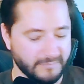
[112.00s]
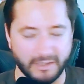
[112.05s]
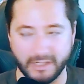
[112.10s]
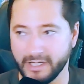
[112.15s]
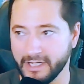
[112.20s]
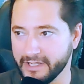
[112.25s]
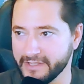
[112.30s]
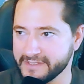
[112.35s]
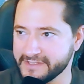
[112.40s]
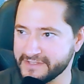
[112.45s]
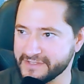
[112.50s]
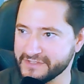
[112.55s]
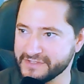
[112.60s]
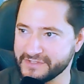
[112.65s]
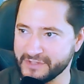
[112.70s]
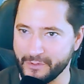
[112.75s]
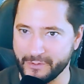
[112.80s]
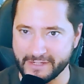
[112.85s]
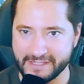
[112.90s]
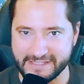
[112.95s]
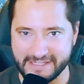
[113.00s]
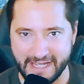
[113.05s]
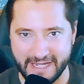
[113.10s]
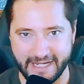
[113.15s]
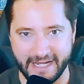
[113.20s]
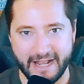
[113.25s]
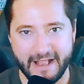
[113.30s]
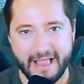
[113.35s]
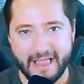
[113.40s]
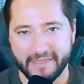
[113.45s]
This is so
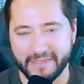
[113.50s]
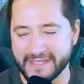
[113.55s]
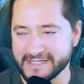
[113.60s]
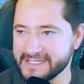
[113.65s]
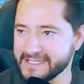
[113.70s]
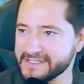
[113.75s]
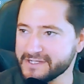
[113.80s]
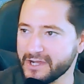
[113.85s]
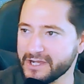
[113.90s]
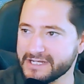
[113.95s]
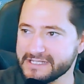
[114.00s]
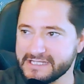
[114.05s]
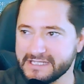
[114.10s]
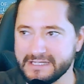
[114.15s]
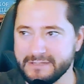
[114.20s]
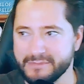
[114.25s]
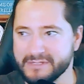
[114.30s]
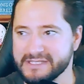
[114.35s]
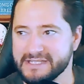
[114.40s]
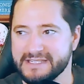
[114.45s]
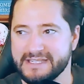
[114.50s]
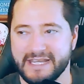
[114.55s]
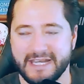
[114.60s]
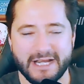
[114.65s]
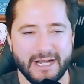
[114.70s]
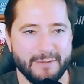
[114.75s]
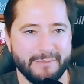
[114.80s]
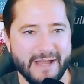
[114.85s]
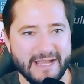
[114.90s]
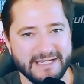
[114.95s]
exciting. This has honestly been
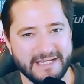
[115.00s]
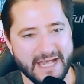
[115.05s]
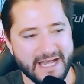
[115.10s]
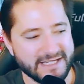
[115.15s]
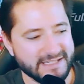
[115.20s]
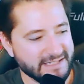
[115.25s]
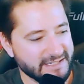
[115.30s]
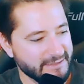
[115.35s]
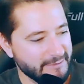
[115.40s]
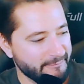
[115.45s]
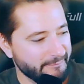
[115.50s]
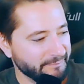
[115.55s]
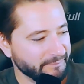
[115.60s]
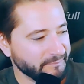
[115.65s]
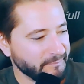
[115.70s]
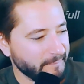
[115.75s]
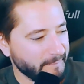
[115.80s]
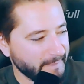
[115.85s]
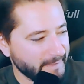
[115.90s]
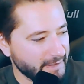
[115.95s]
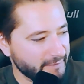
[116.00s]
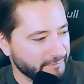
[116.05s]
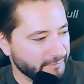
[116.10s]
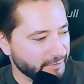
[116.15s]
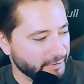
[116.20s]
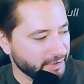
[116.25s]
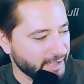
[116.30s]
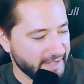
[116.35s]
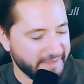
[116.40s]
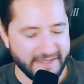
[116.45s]
sitting on my desk
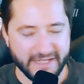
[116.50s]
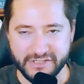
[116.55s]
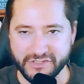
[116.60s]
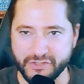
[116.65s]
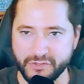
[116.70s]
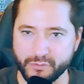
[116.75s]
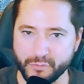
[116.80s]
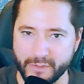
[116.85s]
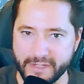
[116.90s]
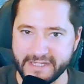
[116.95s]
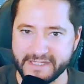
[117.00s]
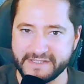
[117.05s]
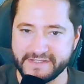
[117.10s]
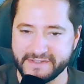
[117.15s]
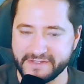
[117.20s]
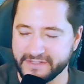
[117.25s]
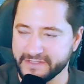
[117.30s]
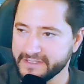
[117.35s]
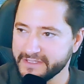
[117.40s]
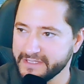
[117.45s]
for, I think, 2 weeks.